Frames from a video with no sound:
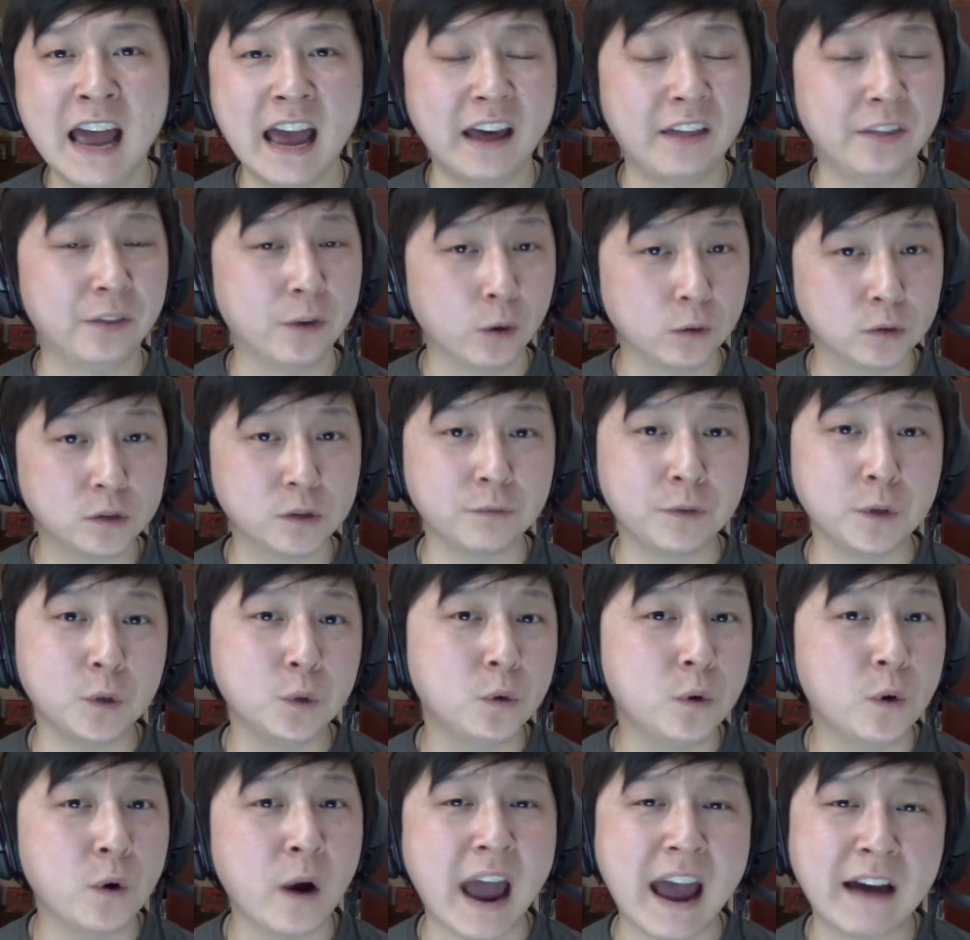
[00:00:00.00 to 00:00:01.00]
And those of you
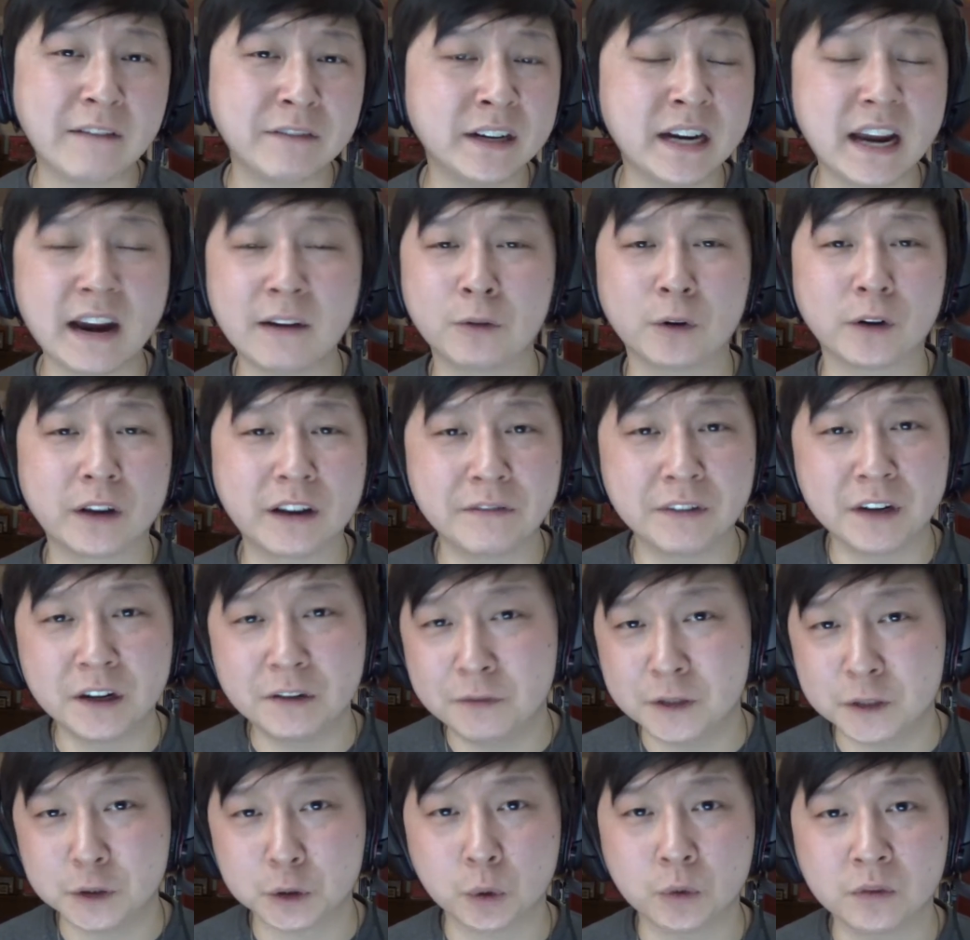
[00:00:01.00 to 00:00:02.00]
who haven't ever given
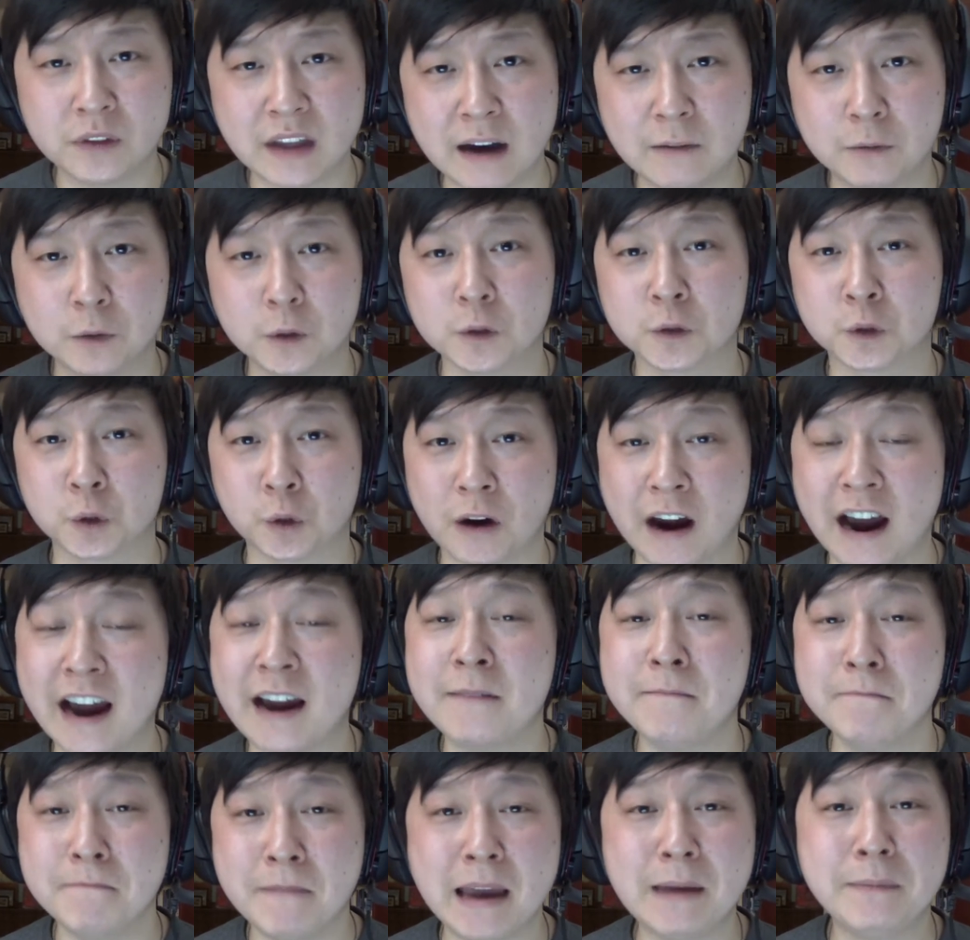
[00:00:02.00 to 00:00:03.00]
a visual novel a
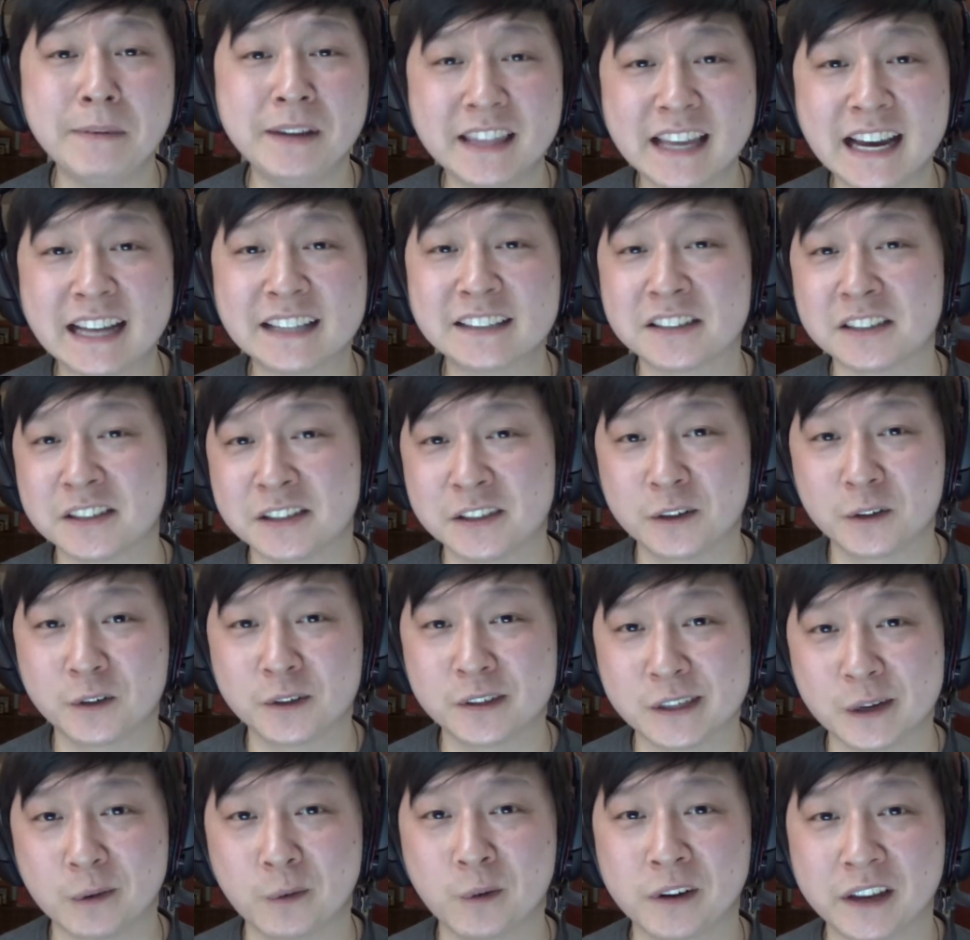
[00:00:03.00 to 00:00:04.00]
try, maybe that's the
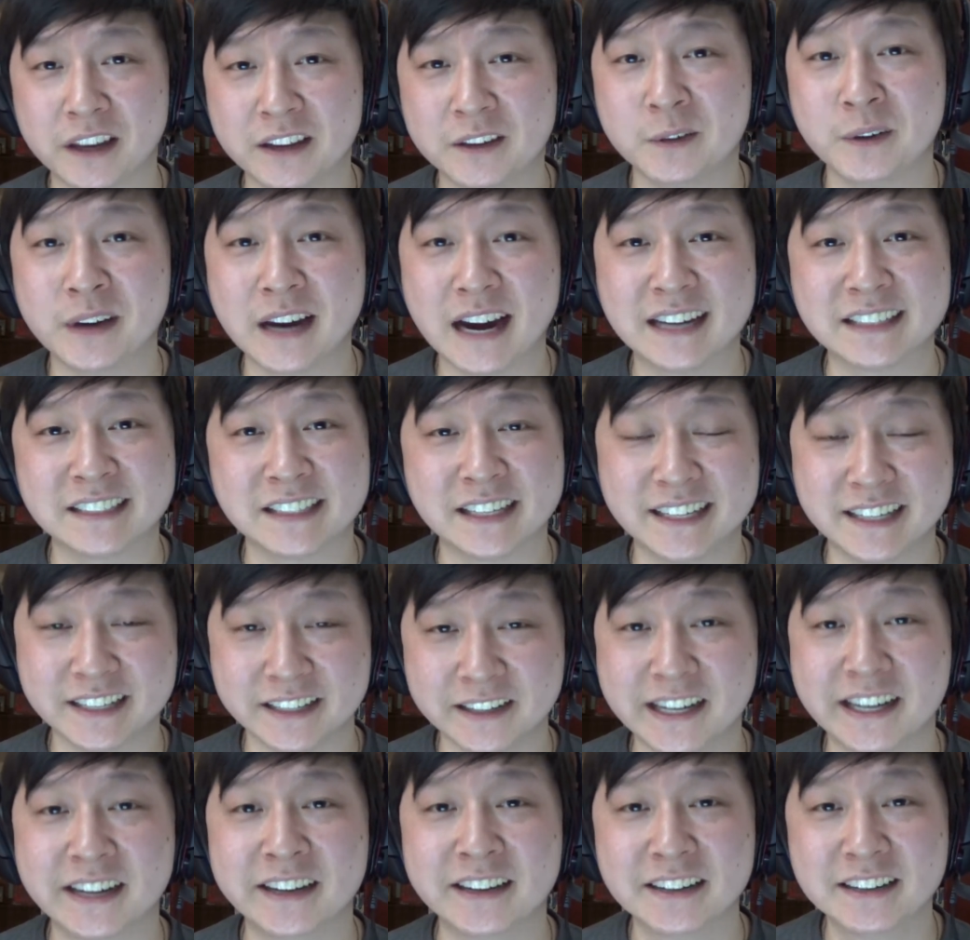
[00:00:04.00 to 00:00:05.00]
series that will get you guys
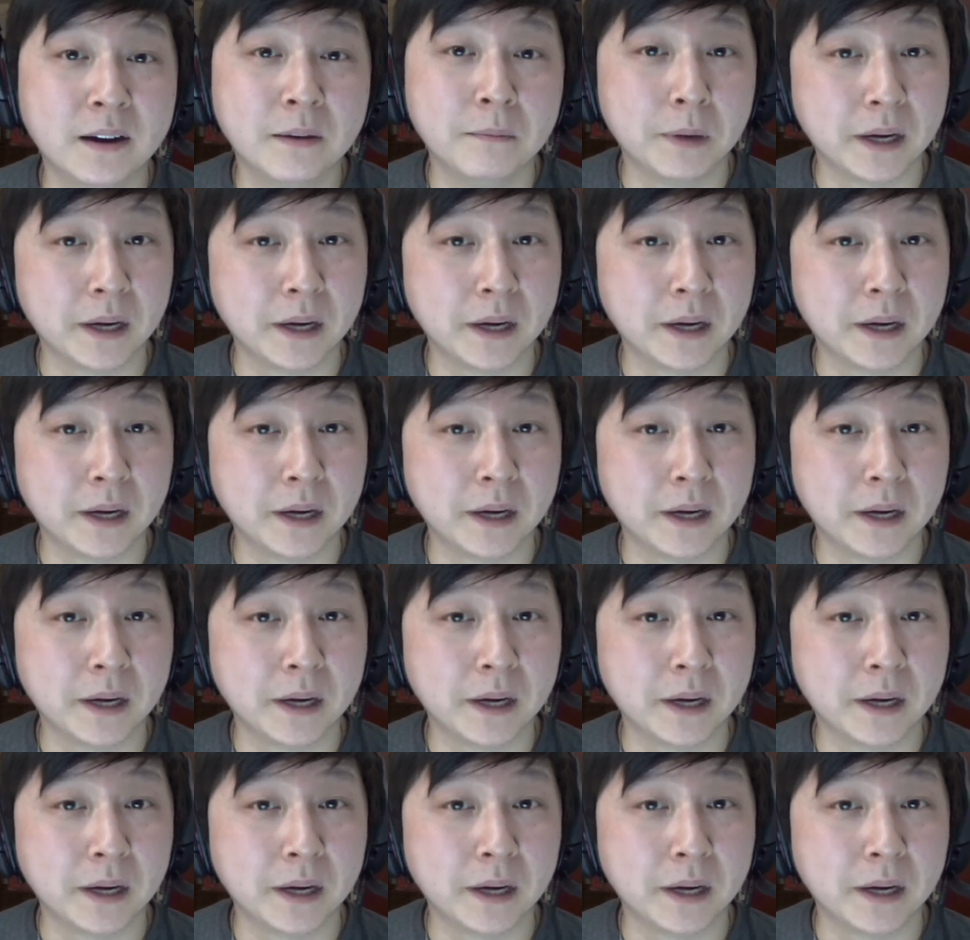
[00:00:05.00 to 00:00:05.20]
into it.